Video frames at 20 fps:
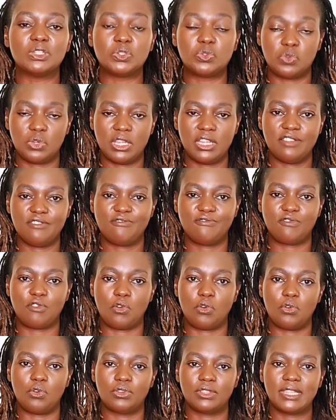doing
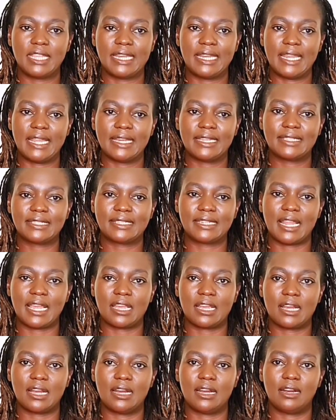for the next
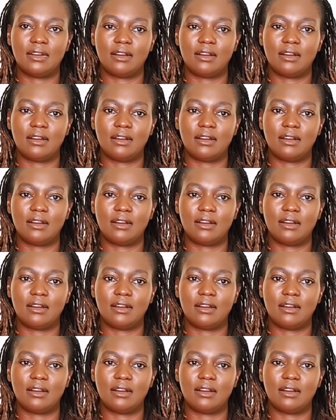like